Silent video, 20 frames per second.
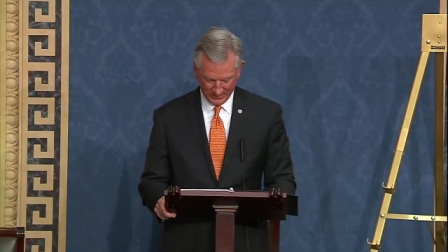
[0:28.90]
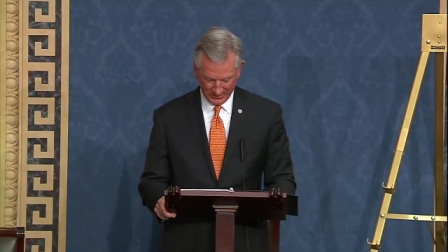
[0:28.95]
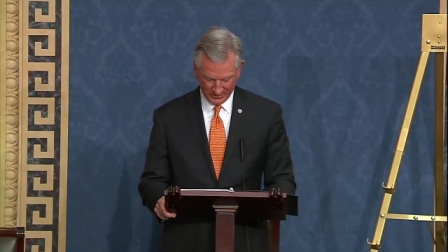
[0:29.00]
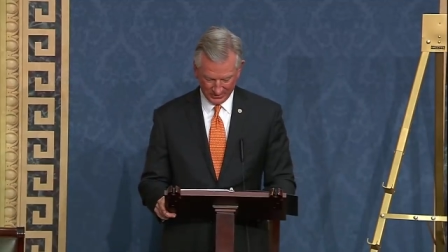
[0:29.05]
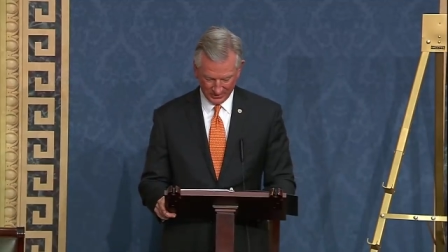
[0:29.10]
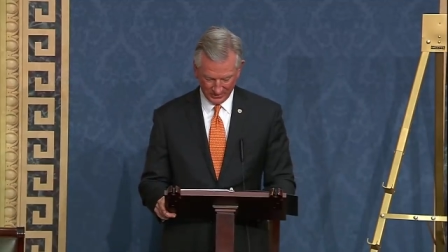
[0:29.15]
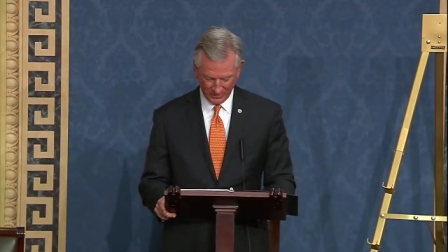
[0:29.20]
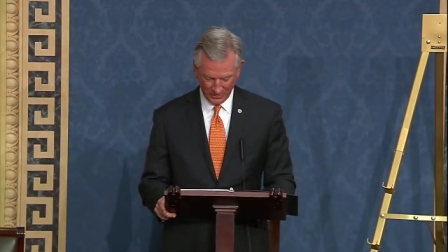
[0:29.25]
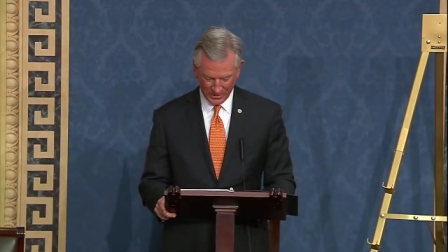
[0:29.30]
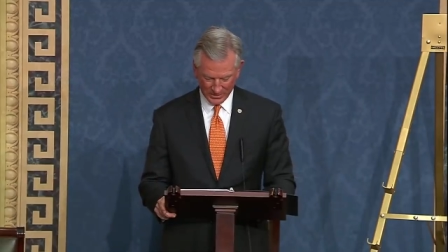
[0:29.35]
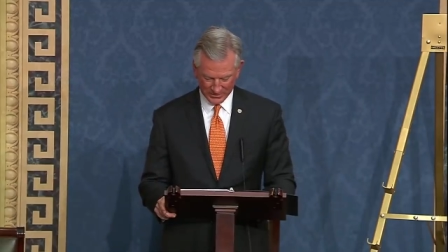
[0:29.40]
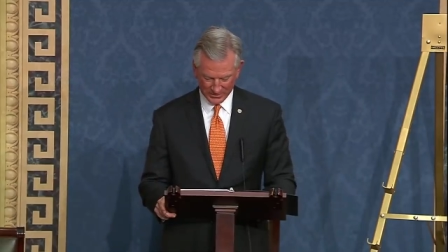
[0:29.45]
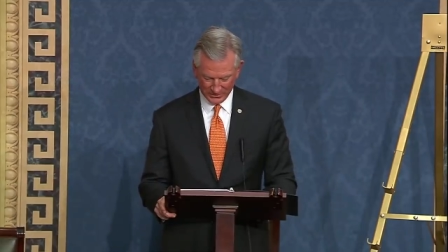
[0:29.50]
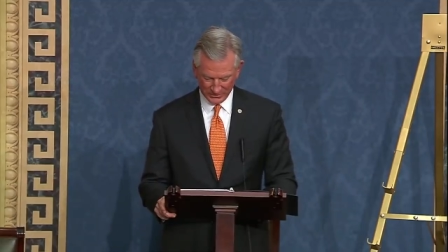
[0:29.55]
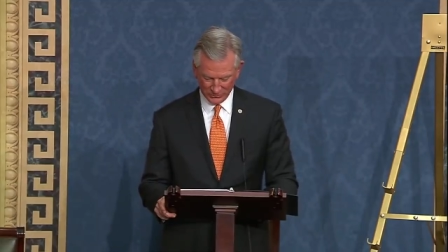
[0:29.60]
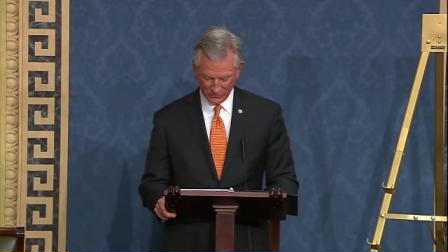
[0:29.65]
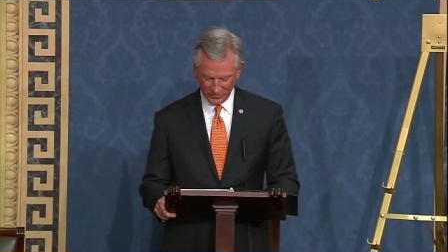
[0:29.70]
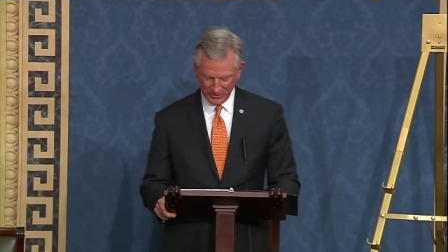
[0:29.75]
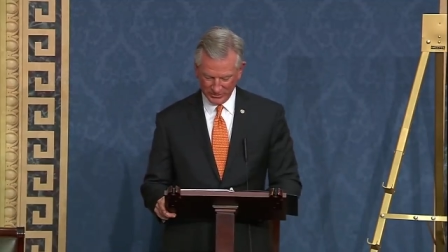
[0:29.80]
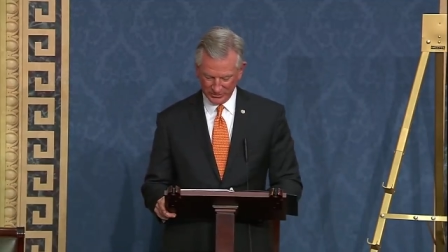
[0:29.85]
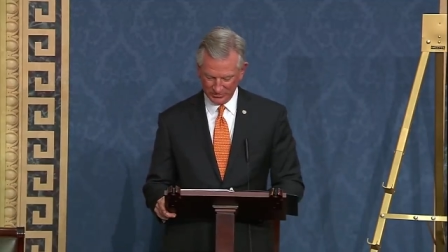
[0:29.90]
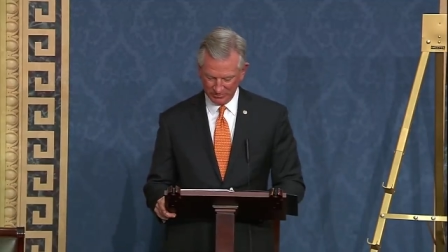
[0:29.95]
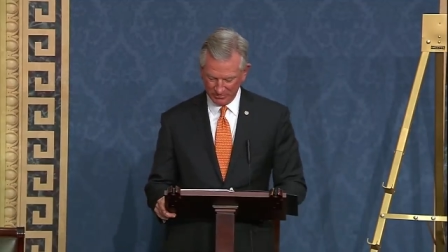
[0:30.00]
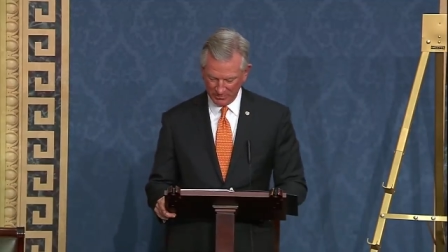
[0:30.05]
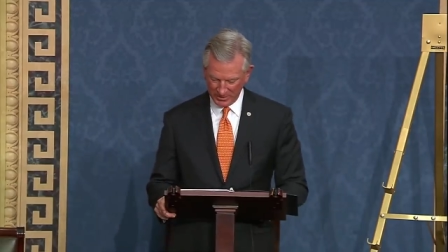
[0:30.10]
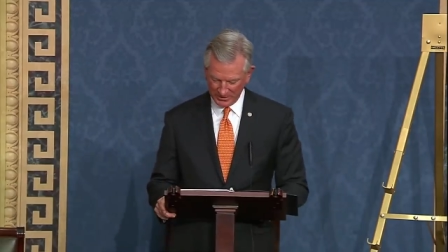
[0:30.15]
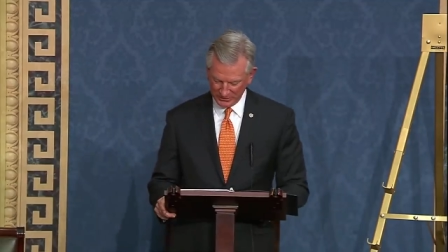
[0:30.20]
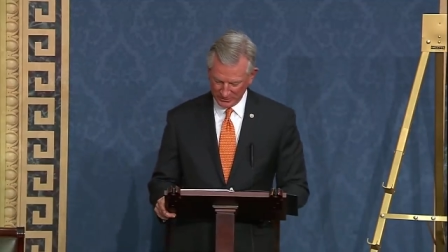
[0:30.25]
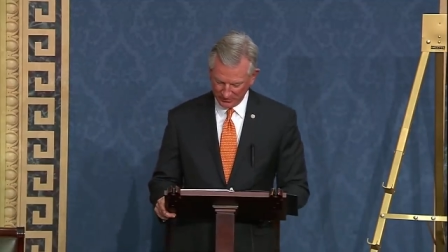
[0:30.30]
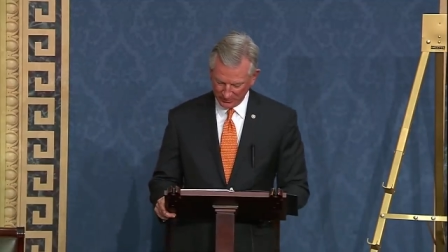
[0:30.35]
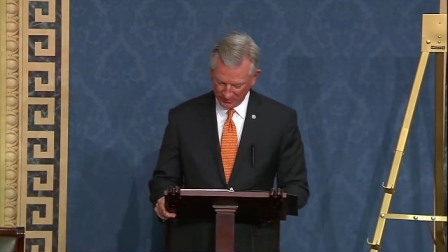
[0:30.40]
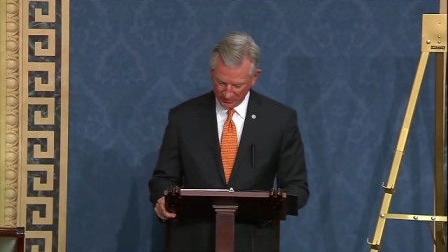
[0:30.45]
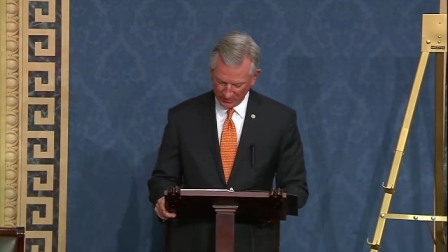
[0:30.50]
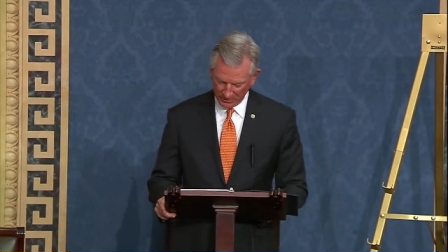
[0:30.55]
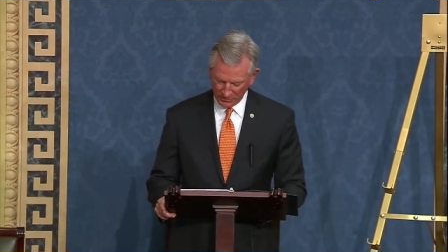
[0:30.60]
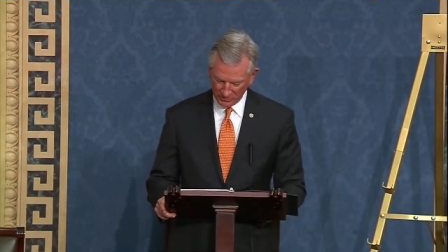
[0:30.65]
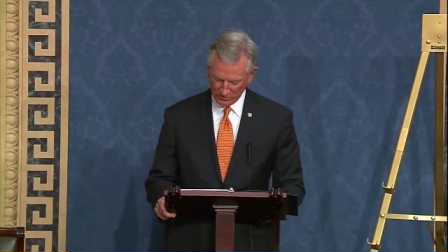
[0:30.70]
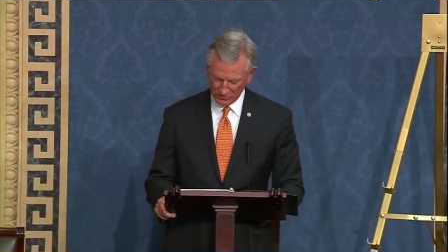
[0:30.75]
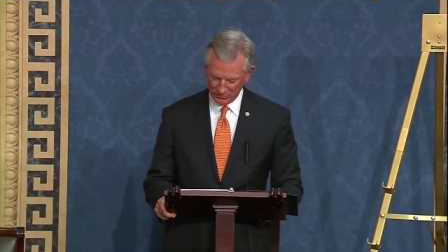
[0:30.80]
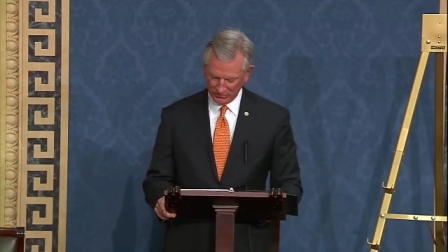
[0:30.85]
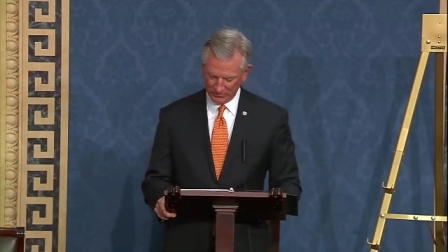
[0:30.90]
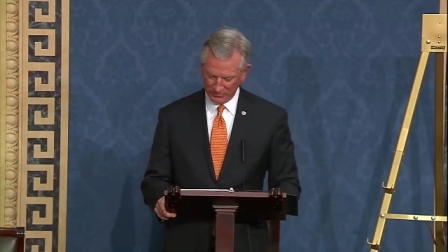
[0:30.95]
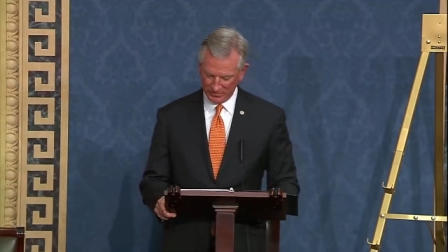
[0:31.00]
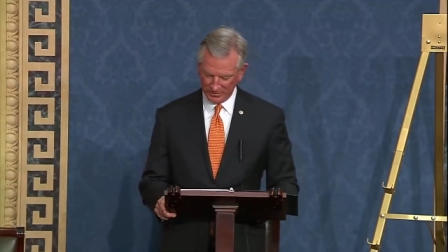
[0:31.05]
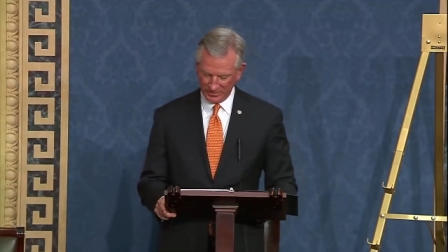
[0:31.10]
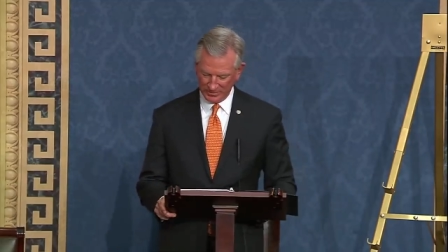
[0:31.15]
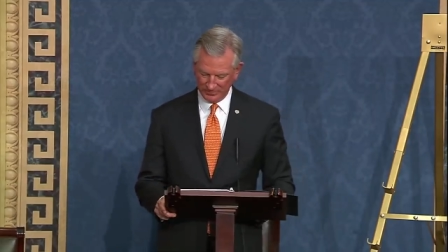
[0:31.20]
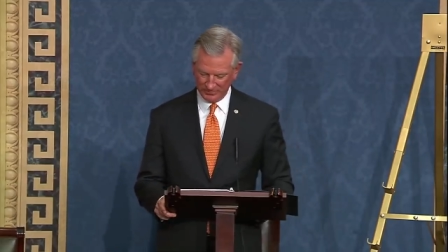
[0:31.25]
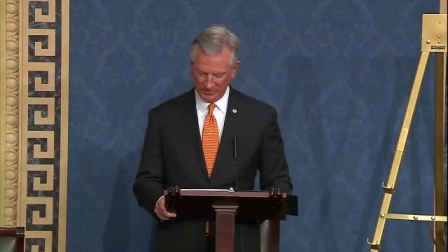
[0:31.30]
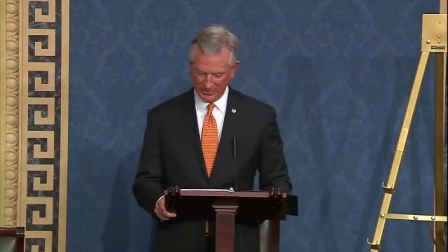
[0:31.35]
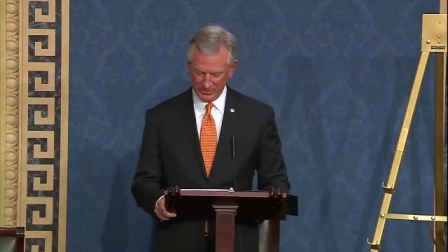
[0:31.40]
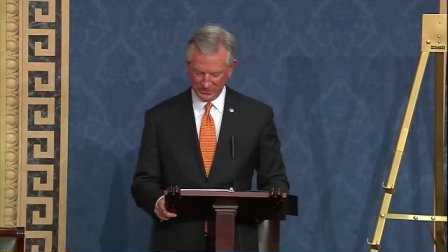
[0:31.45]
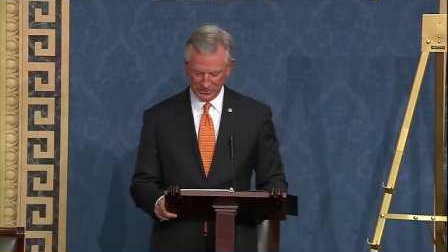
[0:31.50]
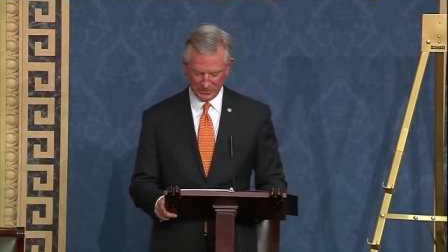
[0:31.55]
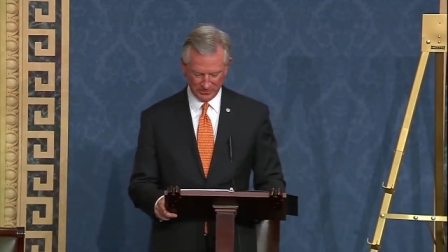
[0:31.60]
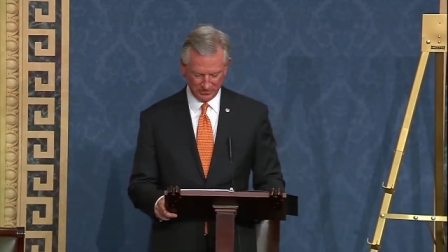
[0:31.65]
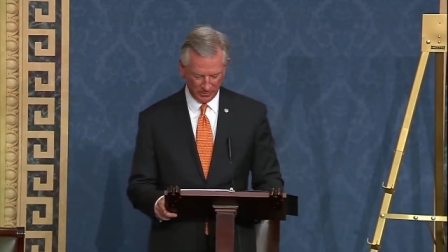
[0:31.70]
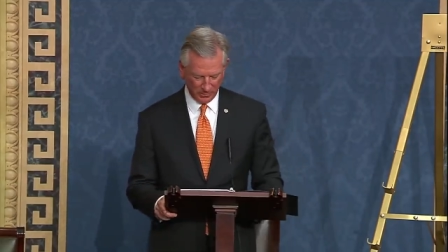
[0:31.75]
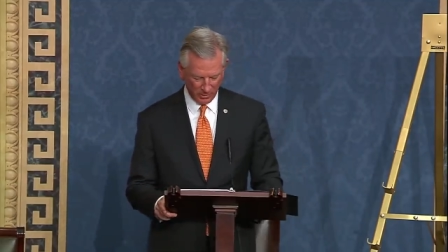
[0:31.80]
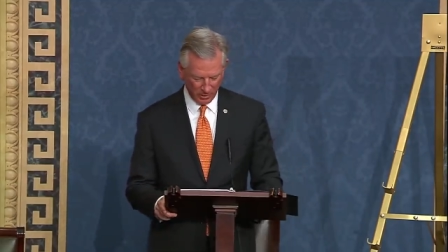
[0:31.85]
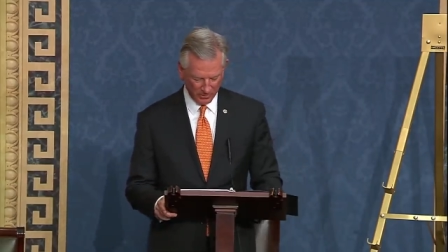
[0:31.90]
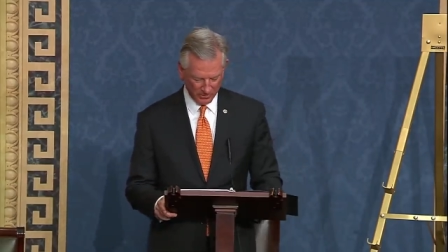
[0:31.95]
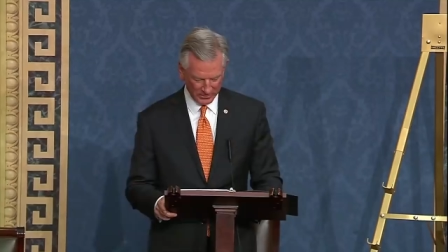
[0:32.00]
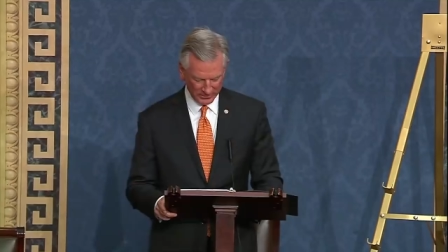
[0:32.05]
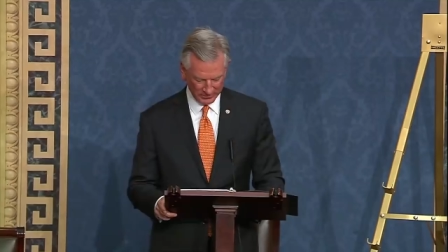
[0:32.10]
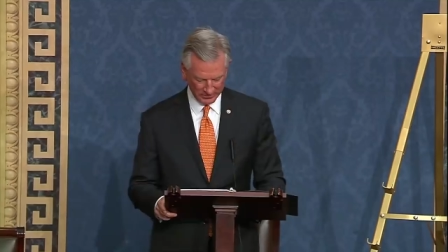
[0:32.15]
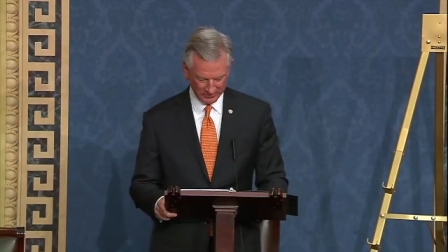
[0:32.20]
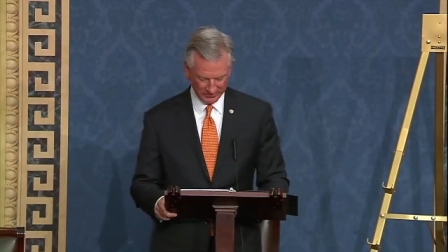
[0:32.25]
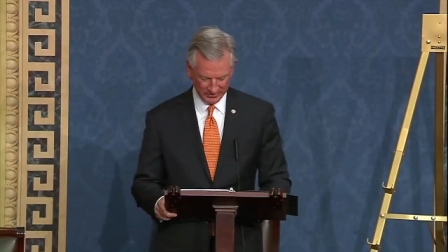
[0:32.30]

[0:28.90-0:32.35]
The President's recent budget proposal for the Defense Department